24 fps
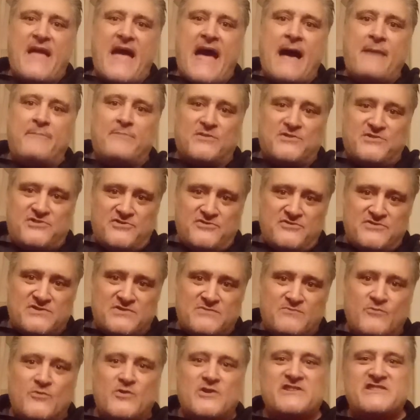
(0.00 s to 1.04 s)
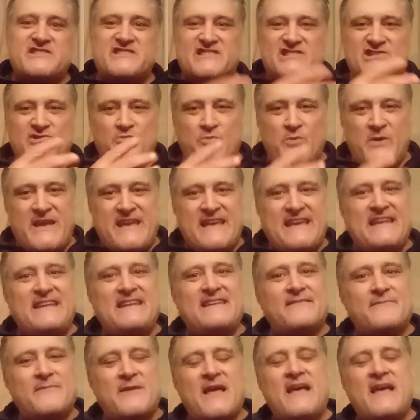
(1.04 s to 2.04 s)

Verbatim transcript: apple juice where it's sweet.